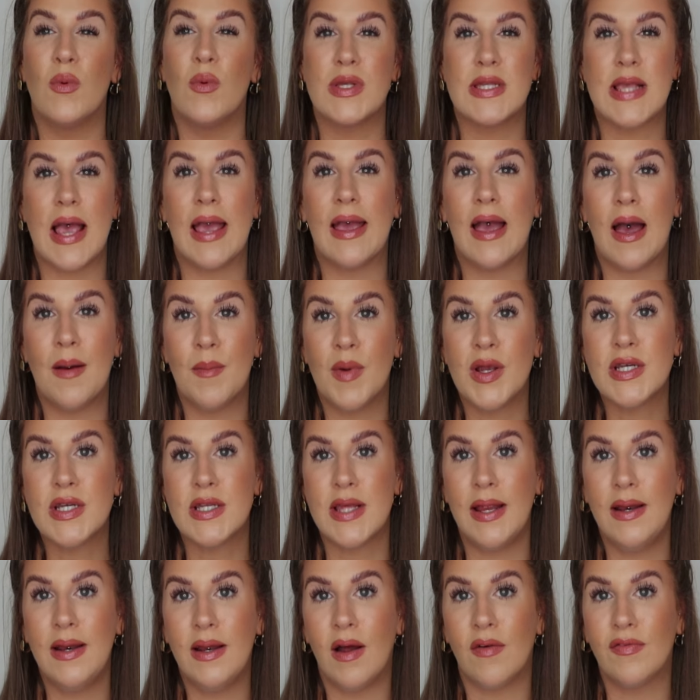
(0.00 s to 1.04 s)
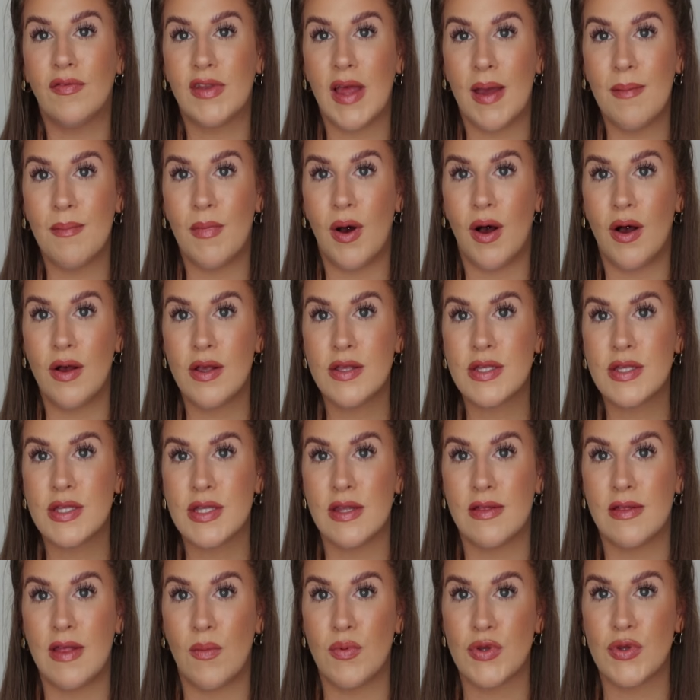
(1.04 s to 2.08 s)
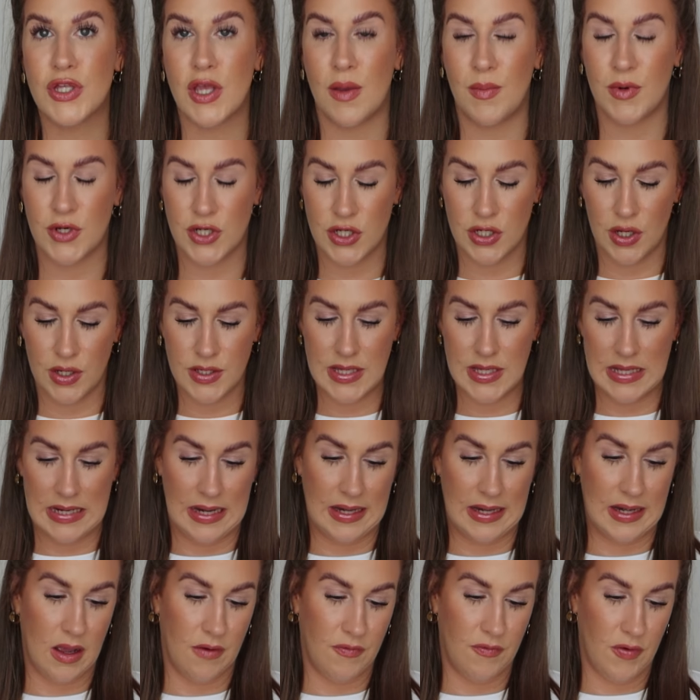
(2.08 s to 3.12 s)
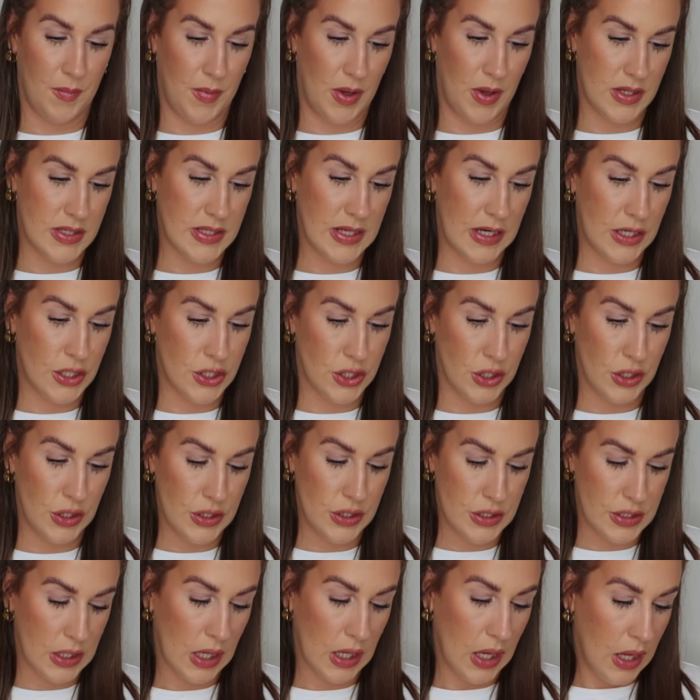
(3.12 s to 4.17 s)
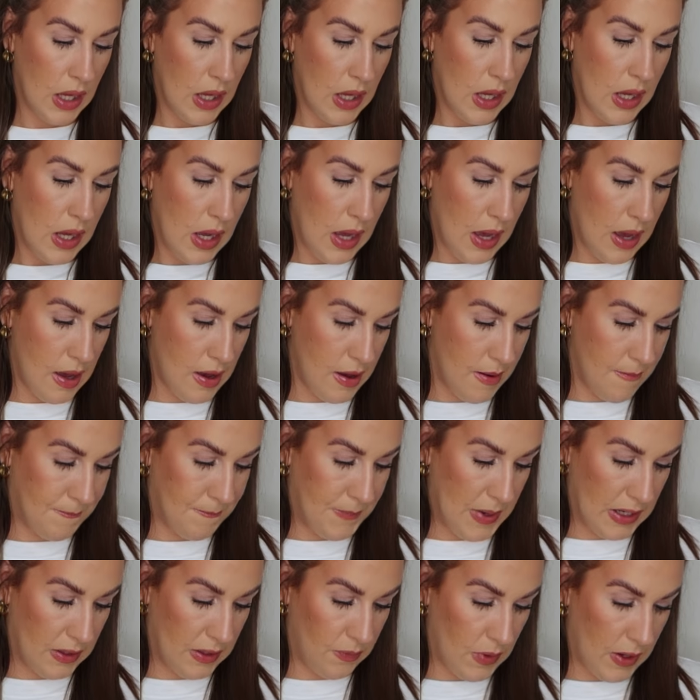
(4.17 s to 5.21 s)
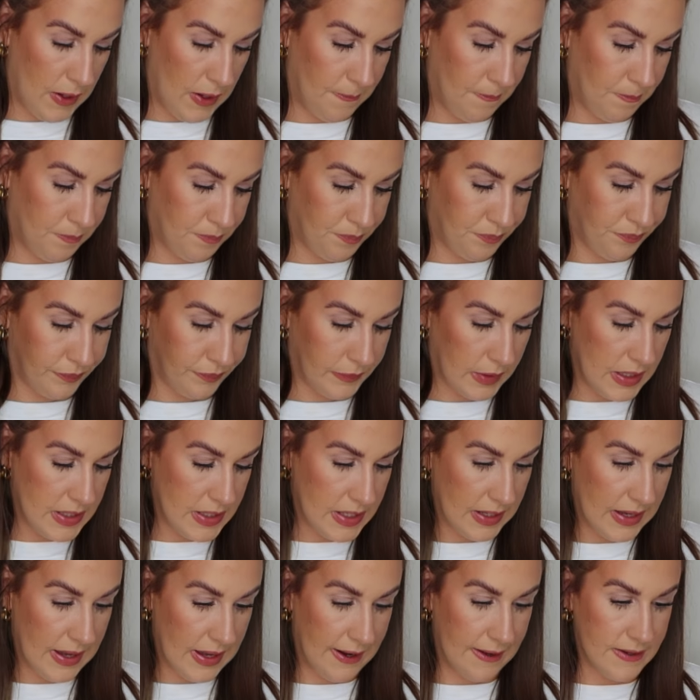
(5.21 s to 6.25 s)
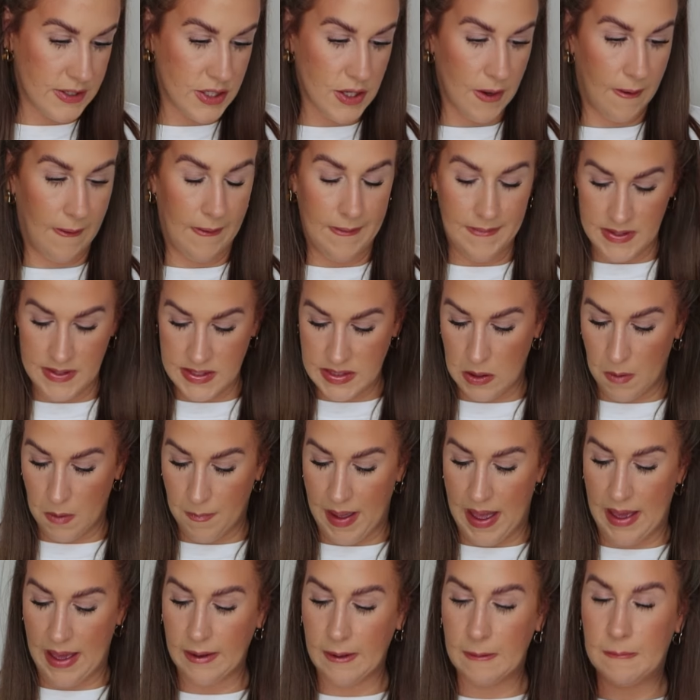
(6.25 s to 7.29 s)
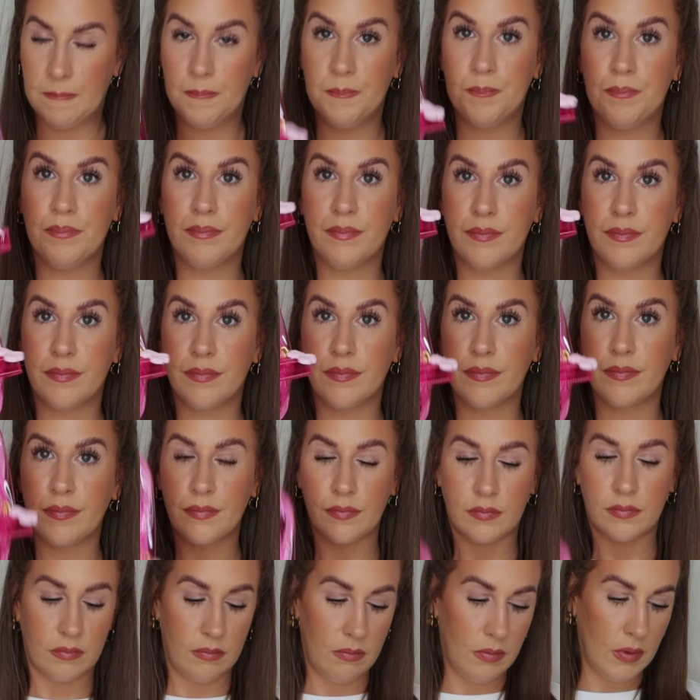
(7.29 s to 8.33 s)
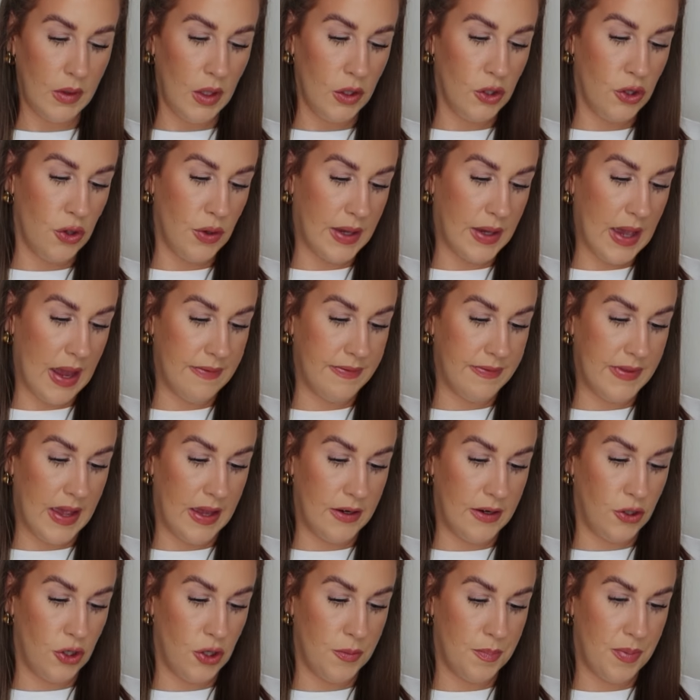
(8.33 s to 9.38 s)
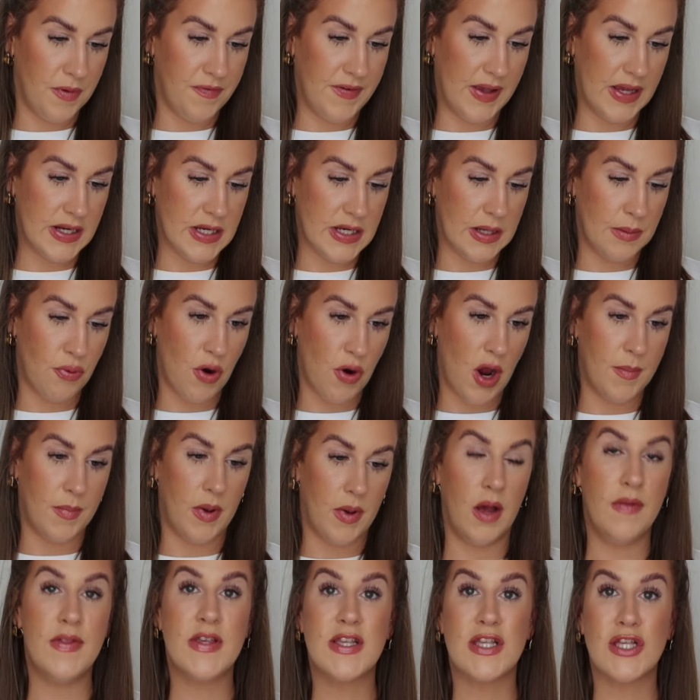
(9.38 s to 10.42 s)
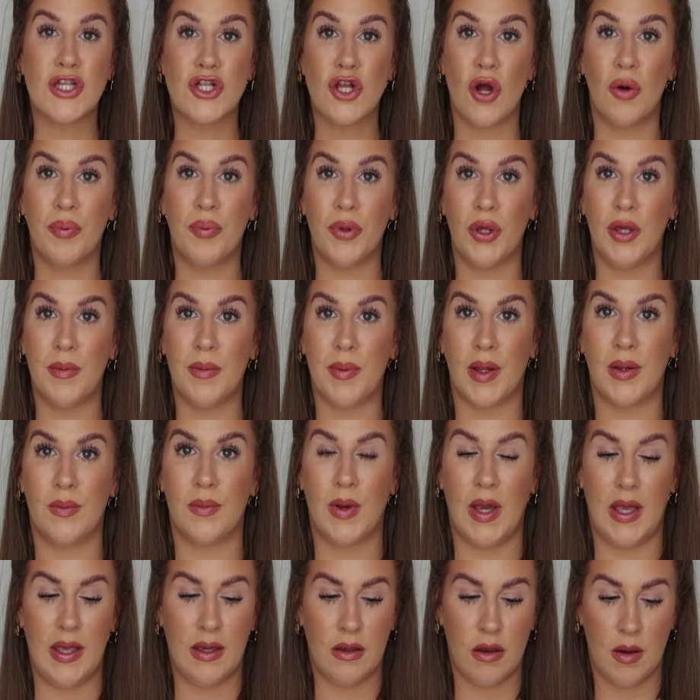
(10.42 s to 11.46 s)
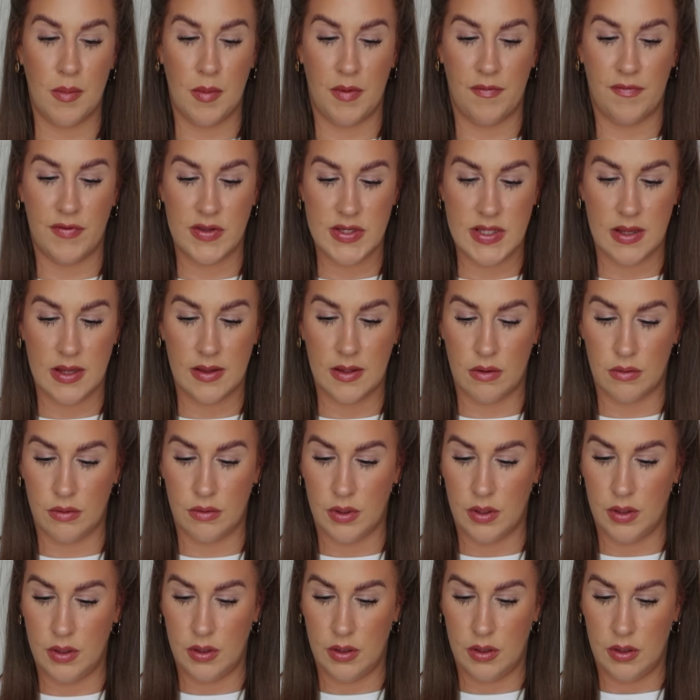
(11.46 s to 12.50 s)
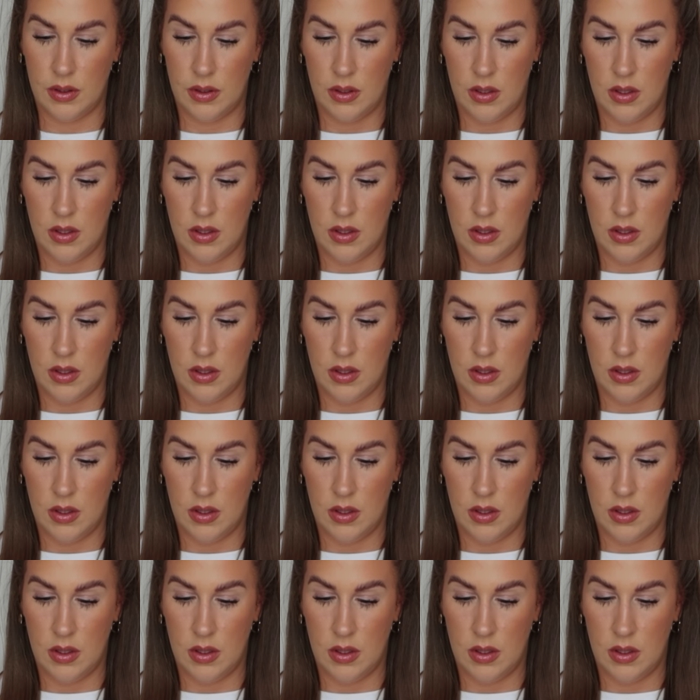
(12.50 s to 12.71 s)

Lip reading: was saying how much they loved their masks and they were so much nicer than any other masks they'd used. But anyway, I didn't get it. So in this little bag, you get their new perfecting primer. This is Doll Beauty, by the way. Can't remember if I said that or not.